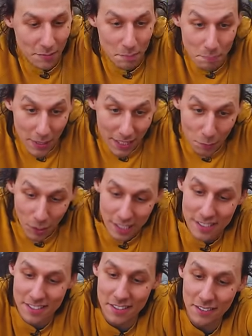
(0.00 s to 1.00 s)
big
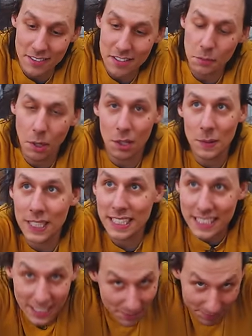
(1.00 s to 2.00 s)
ones, small
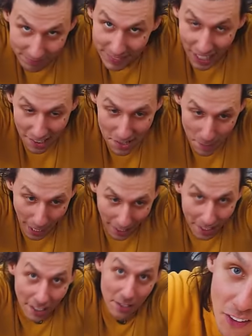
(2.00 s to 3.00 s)
ones, doesn't
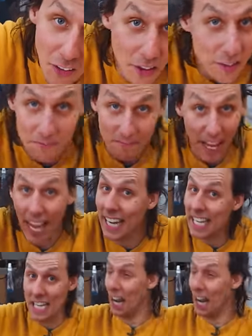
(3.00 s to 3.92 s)
matter, or any